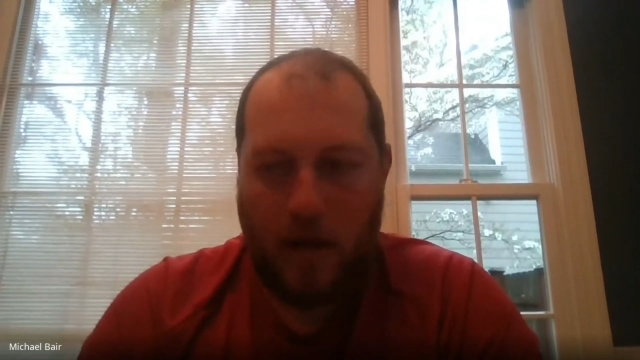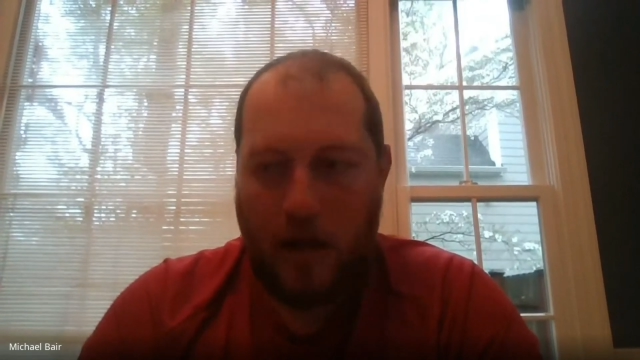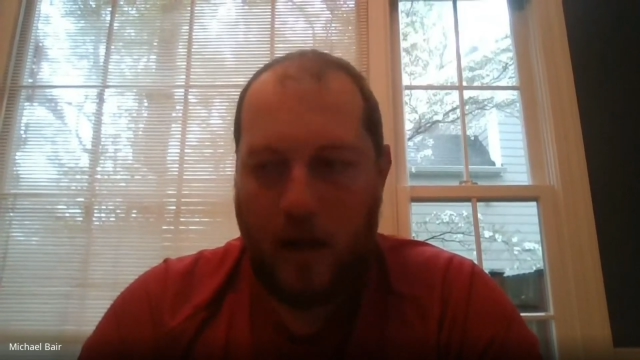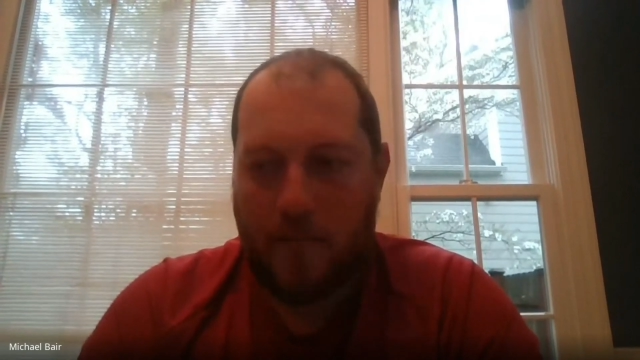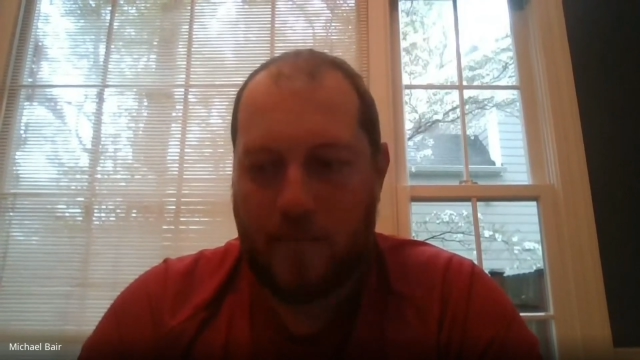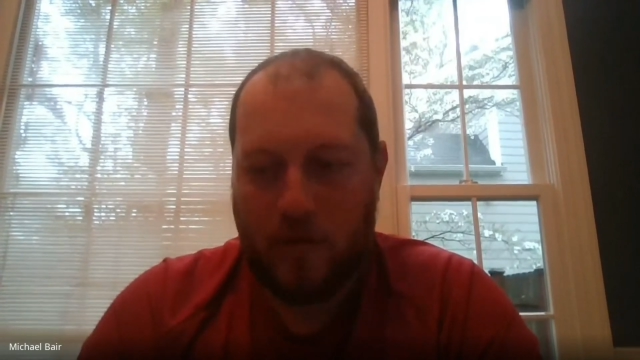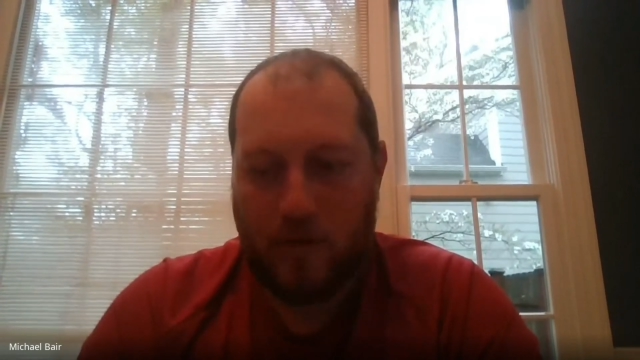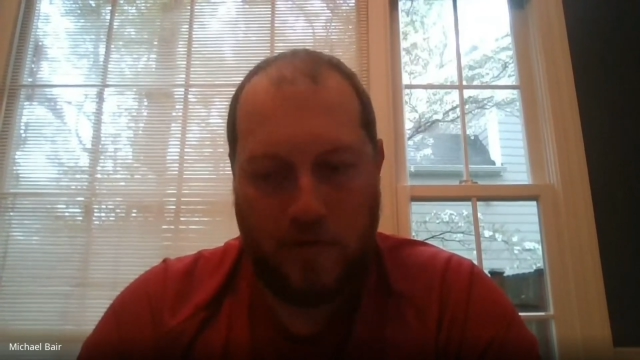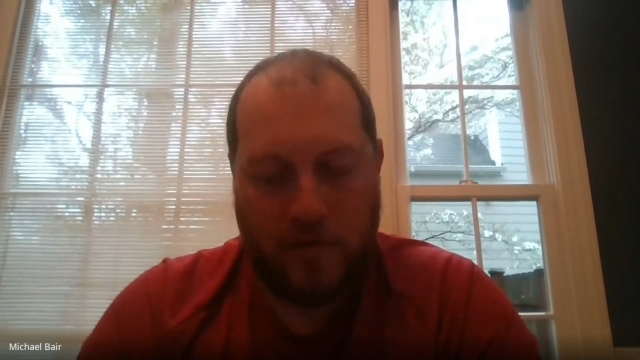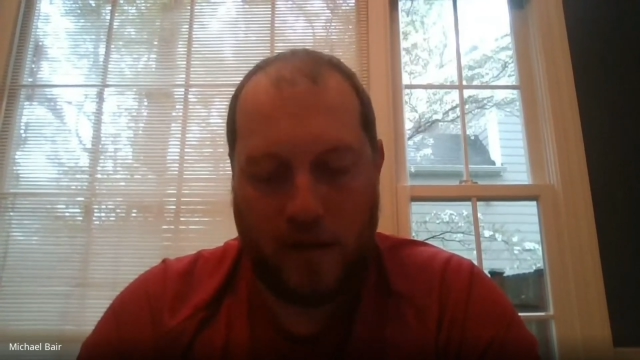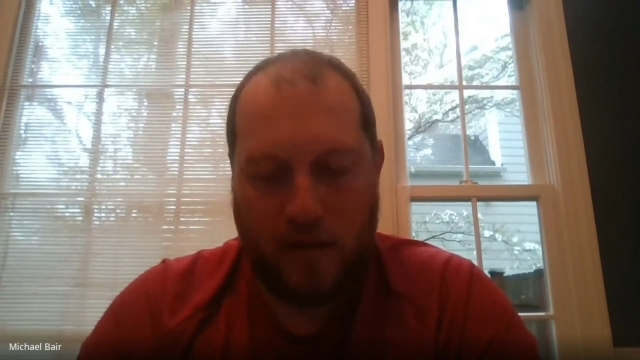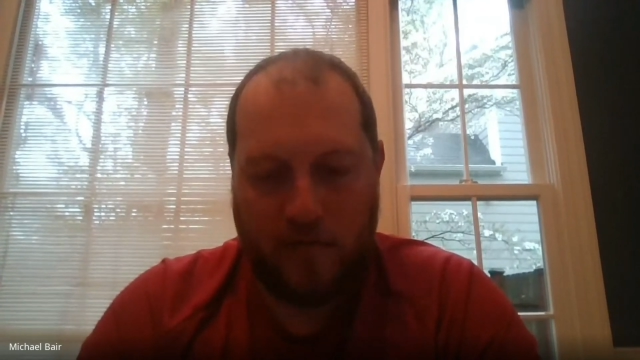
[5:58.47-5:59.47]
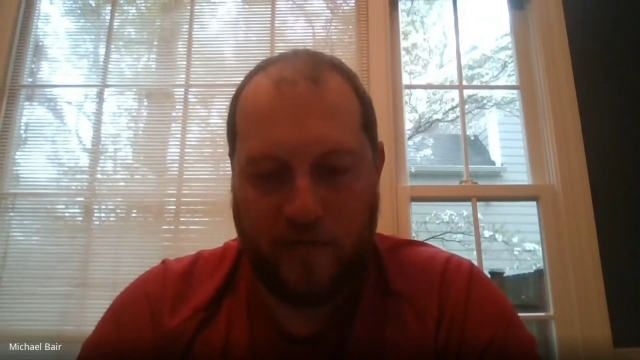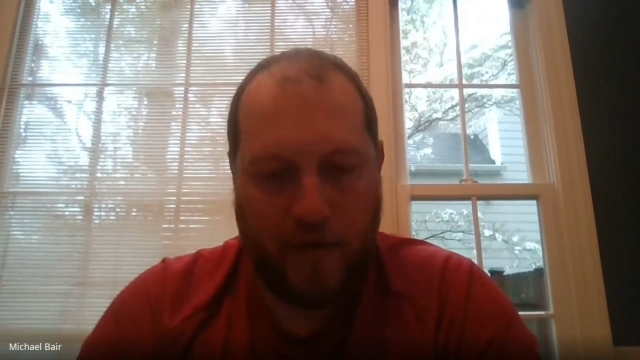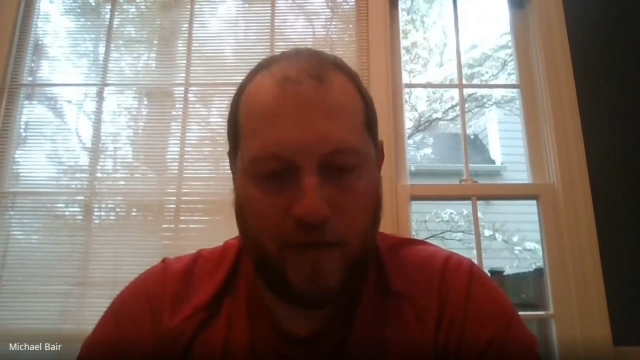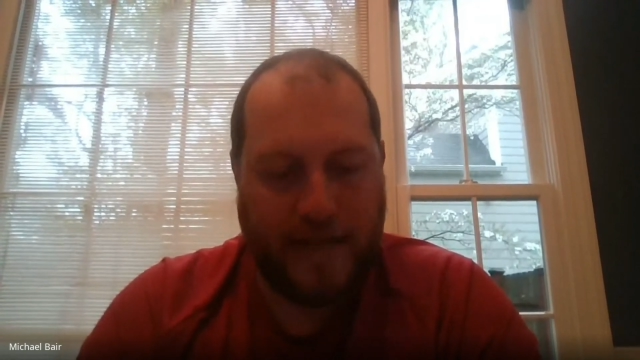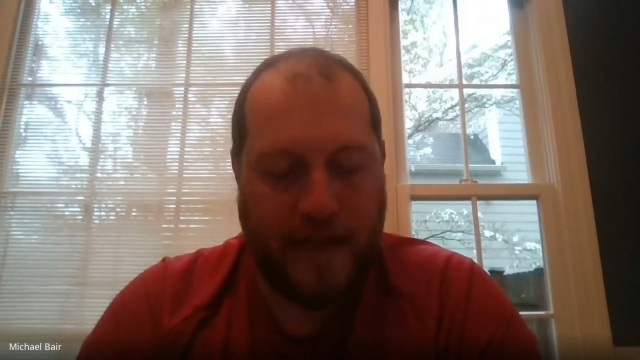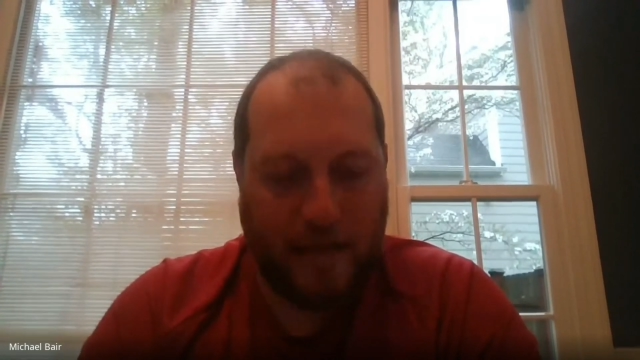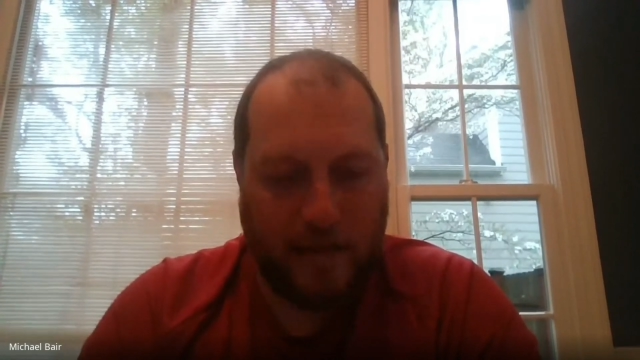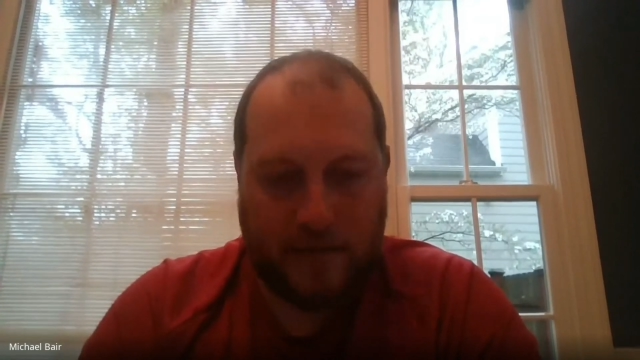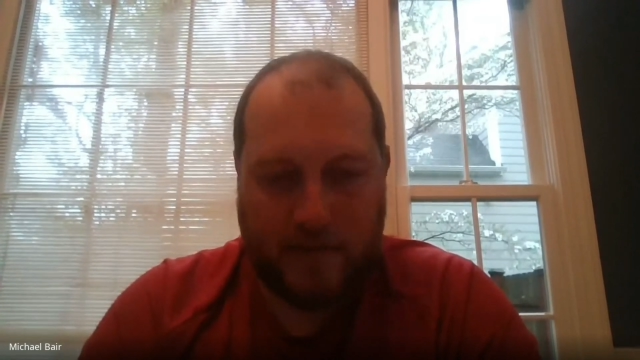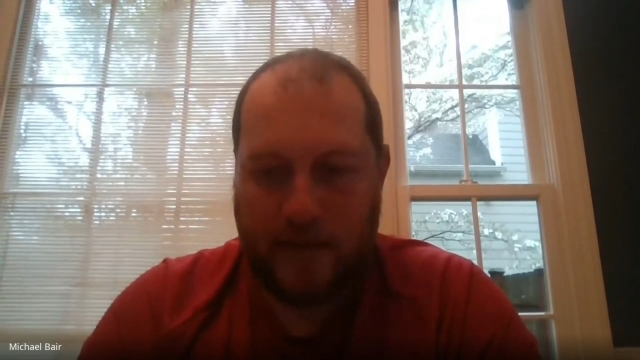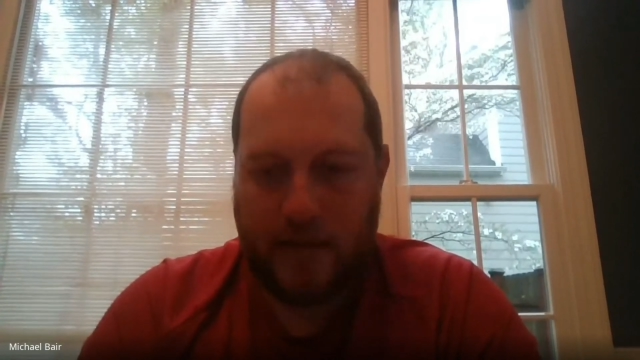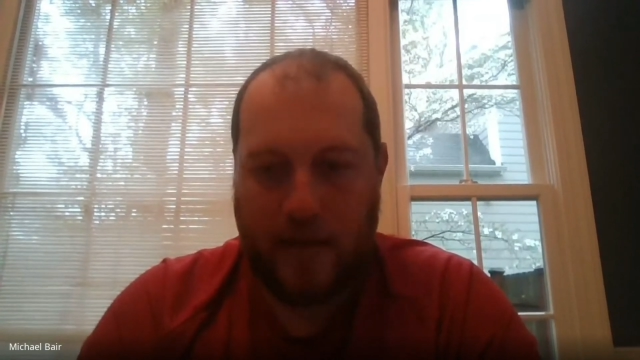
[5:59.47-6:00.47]
Um, you know, those guys are very
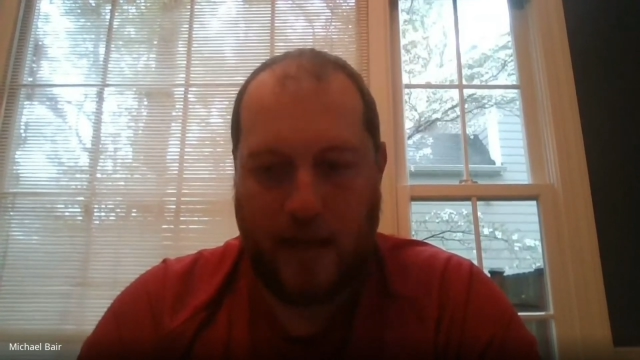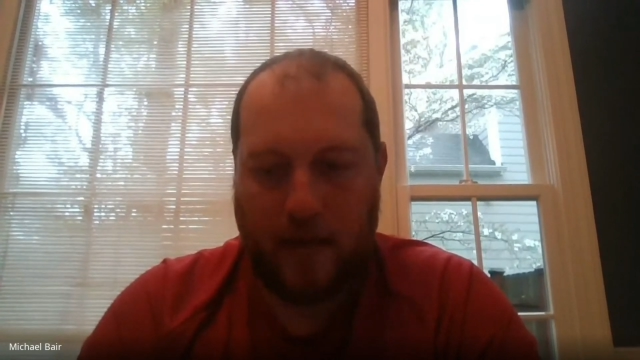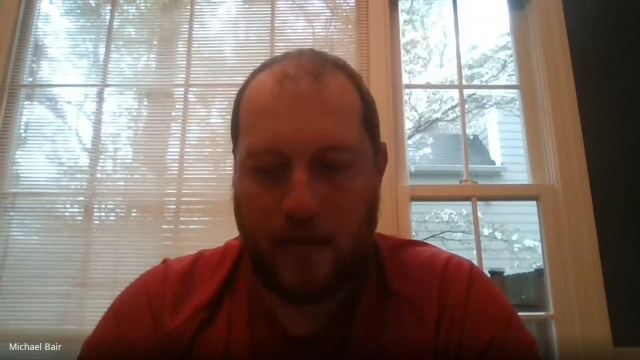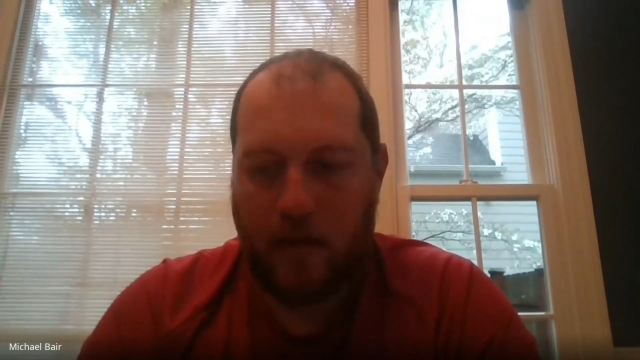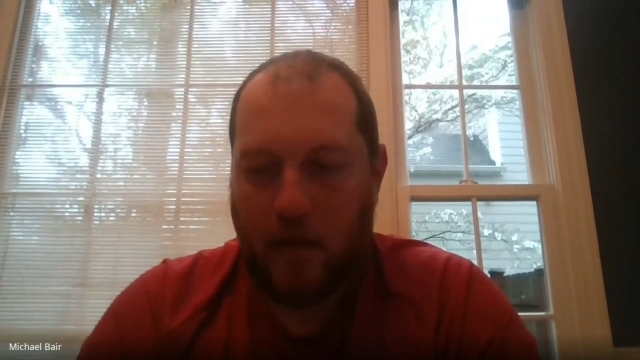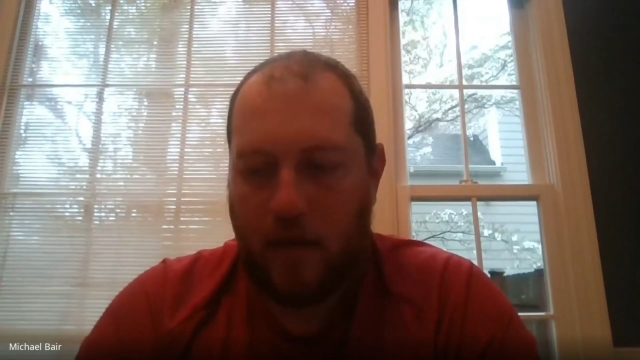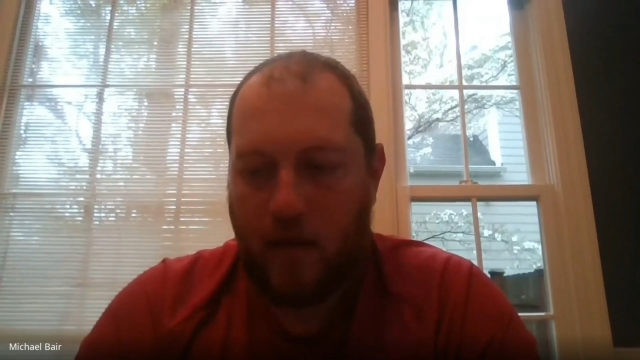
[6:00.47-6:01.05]
talented and